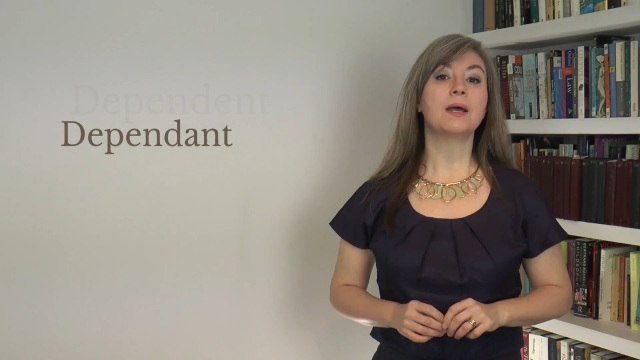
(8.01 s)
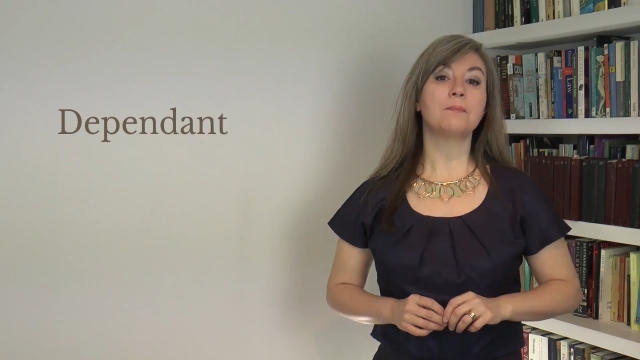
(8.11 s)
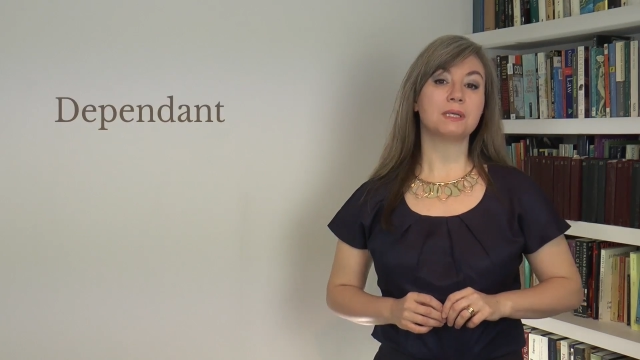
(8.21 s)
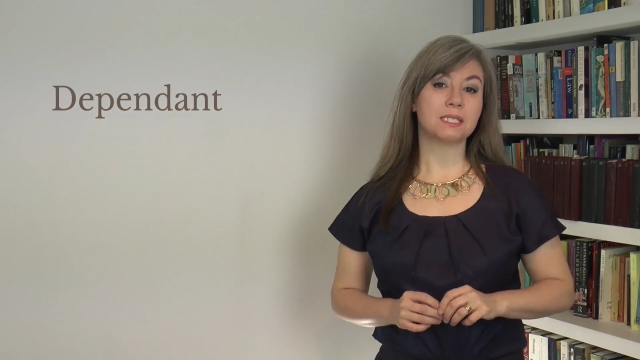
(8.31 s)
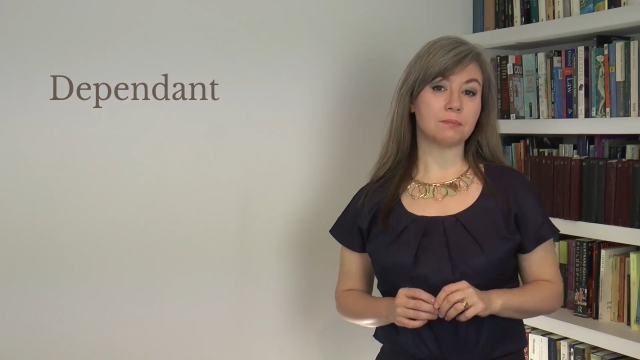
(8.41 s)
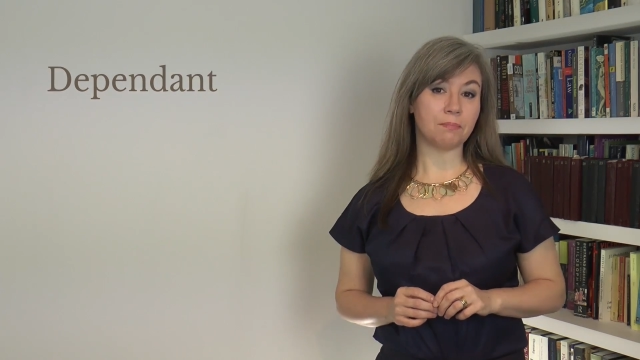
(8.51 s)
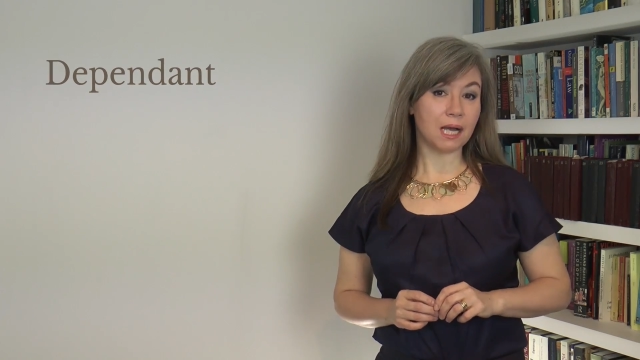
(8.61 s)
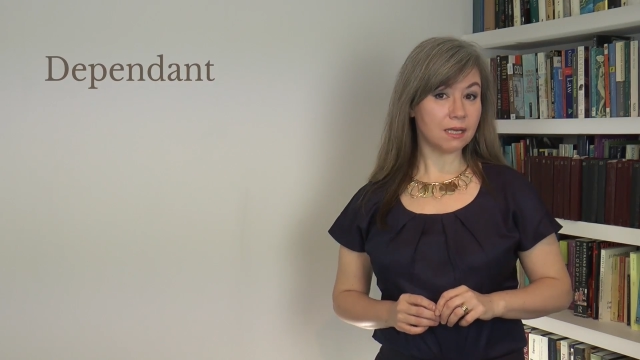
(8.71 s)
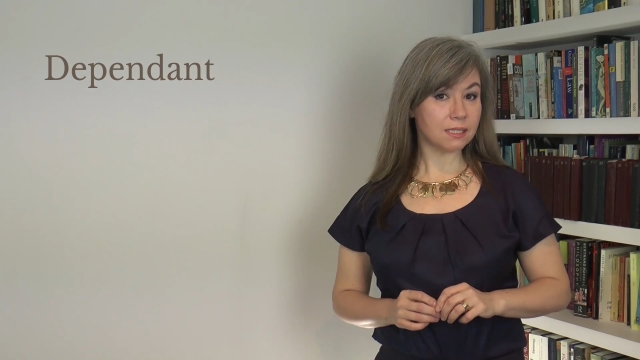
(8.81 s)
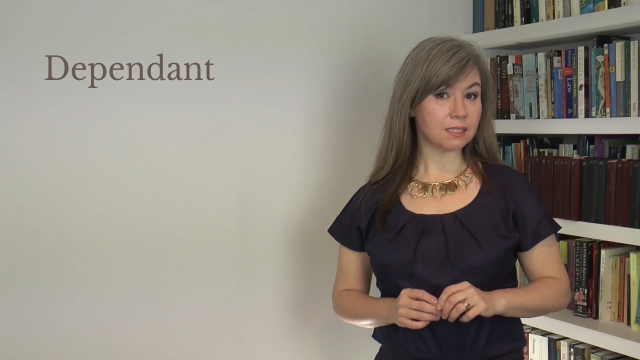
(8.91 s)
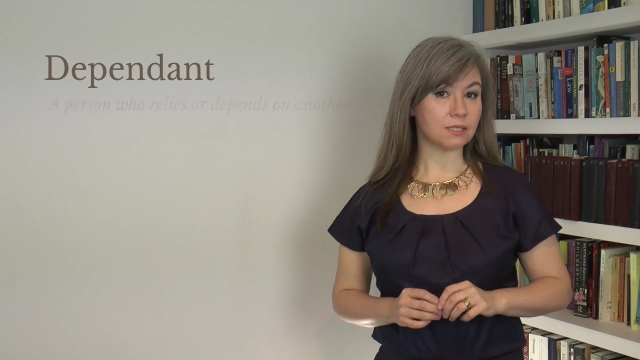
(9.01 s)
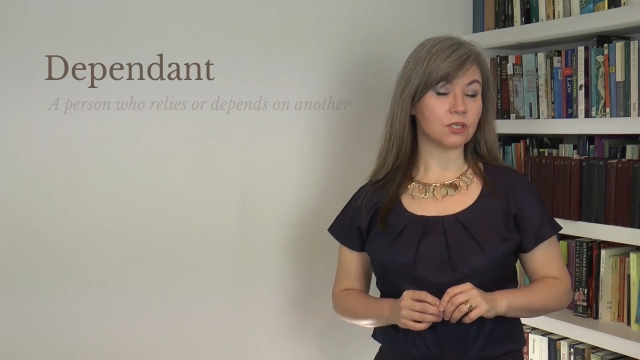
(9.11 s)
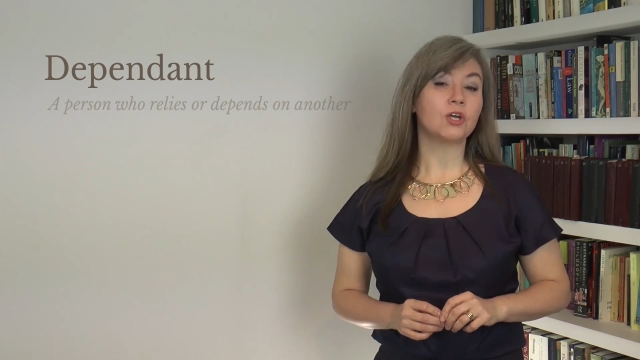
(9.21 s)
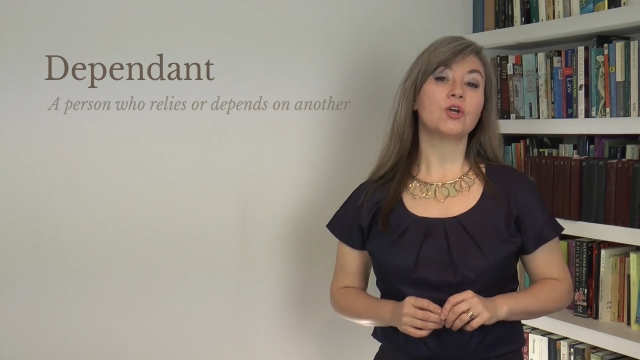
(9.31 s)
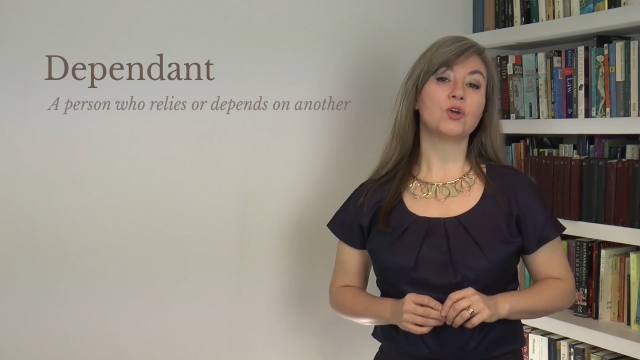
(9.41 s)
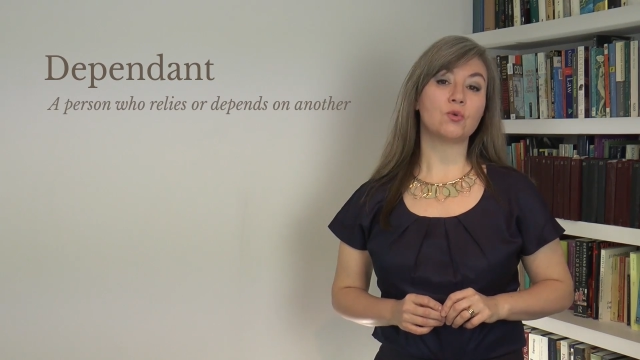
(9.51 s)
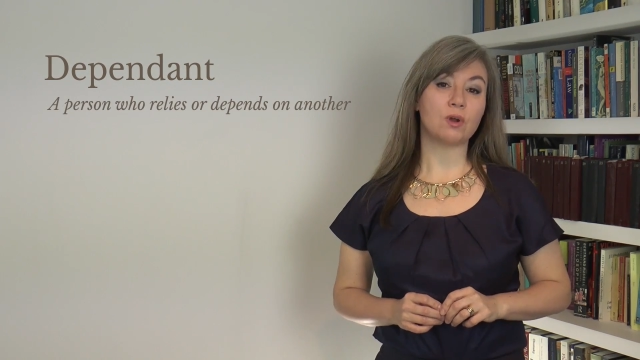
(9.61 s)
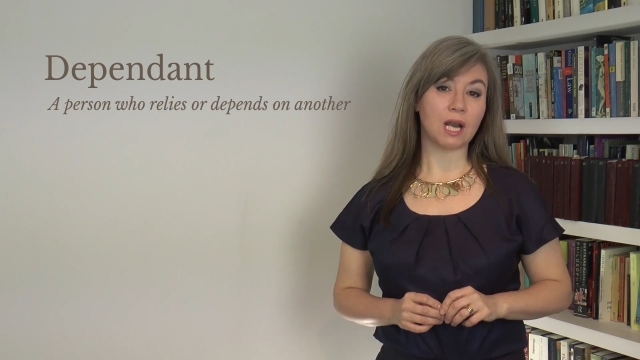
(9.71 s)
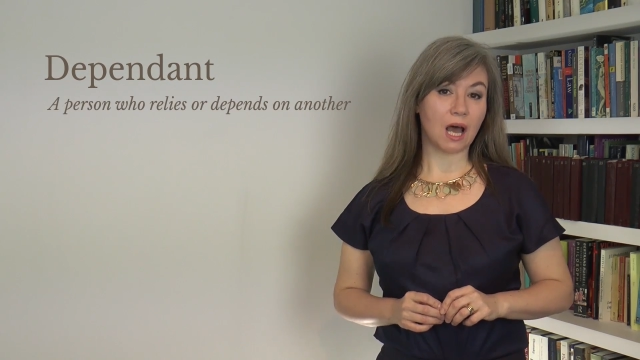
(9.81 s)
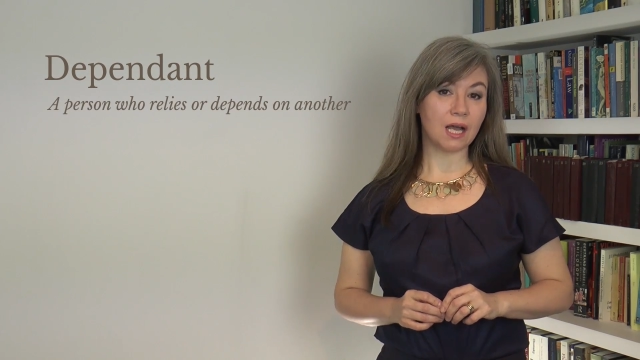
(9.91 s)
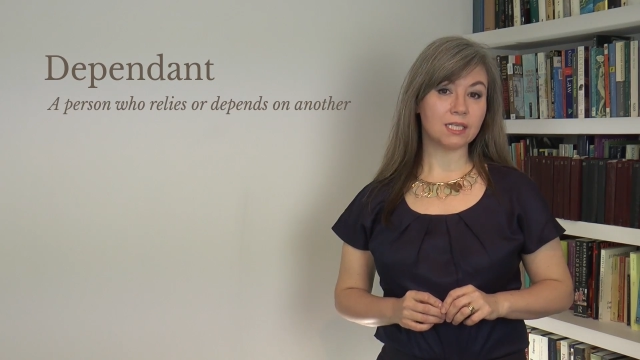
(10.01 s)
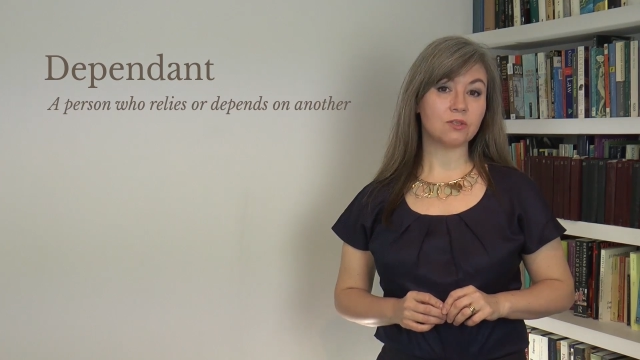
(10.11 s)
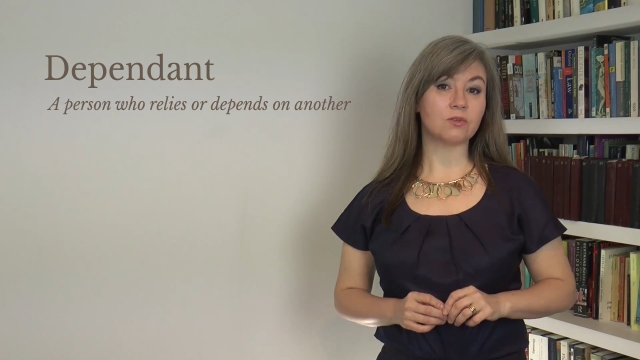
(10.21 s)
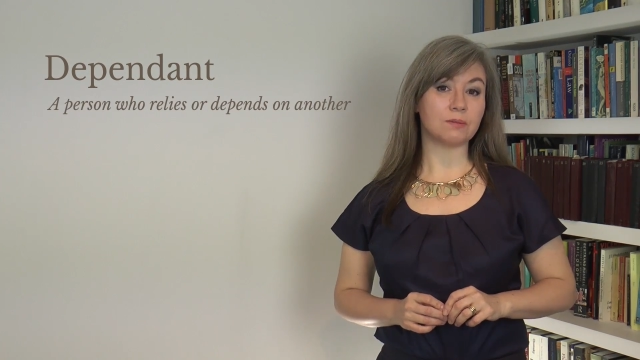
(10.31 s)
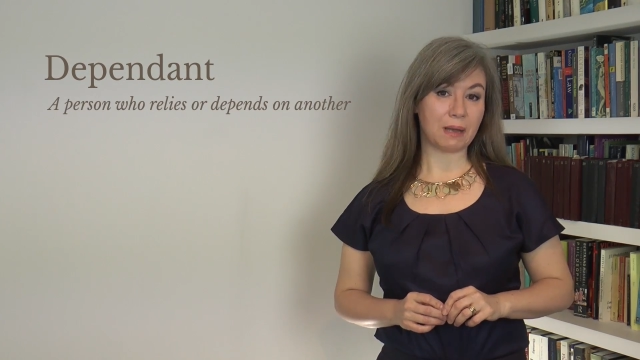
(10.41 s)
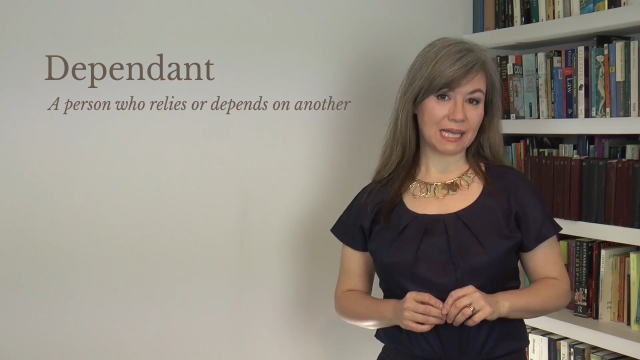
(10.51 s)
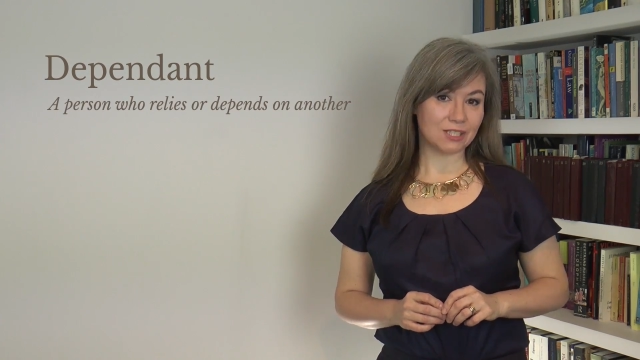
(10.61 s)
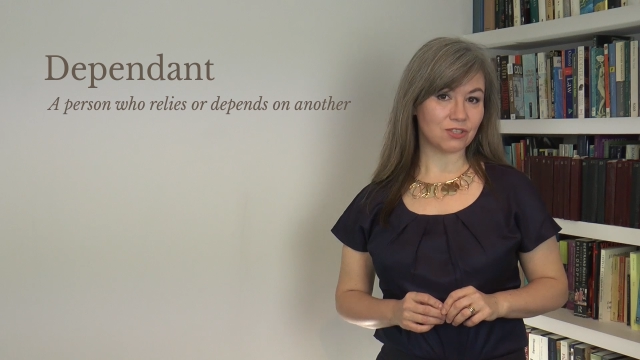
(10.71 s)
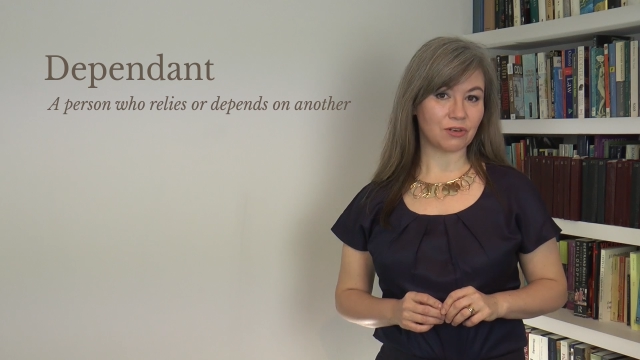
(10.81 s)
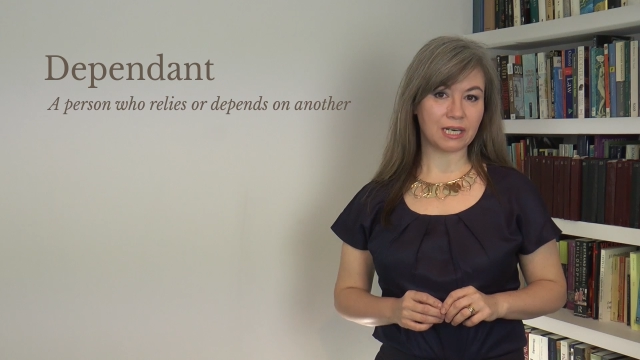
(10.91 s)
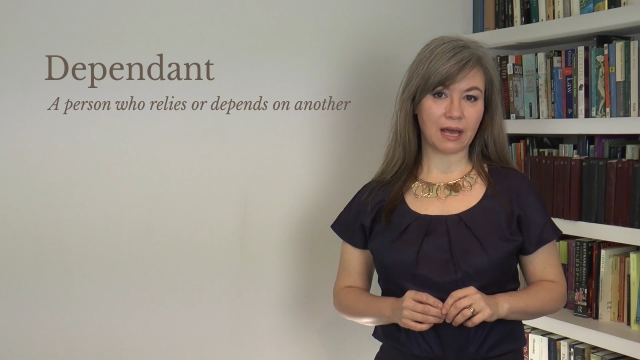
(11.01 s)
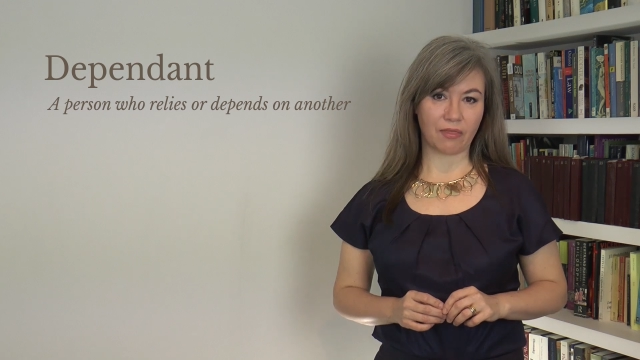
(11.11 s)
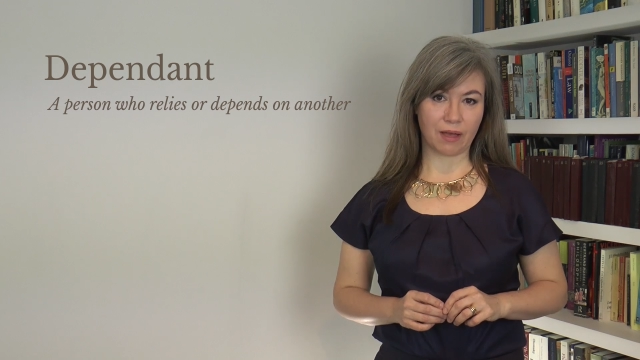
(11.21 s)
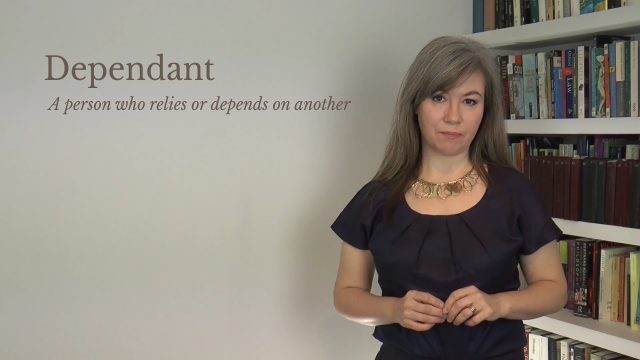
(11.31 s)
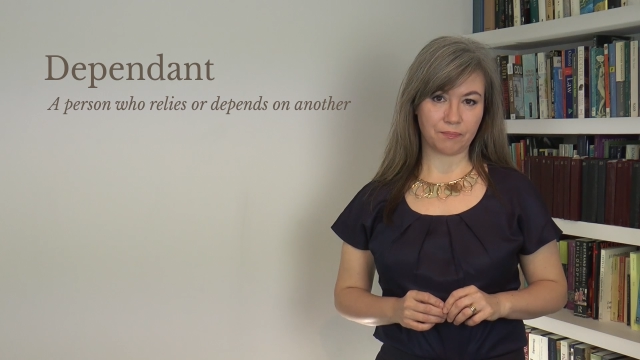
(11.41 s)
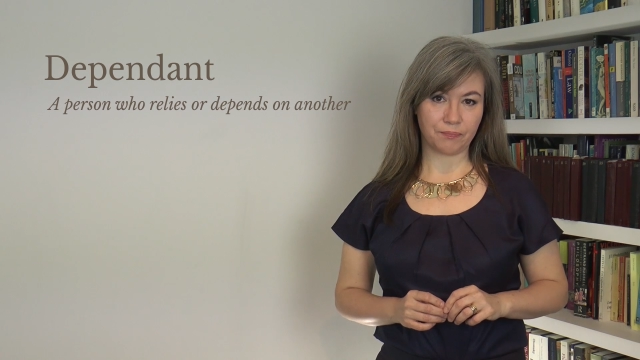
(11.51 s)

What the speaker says: means a person who relies or depends on another.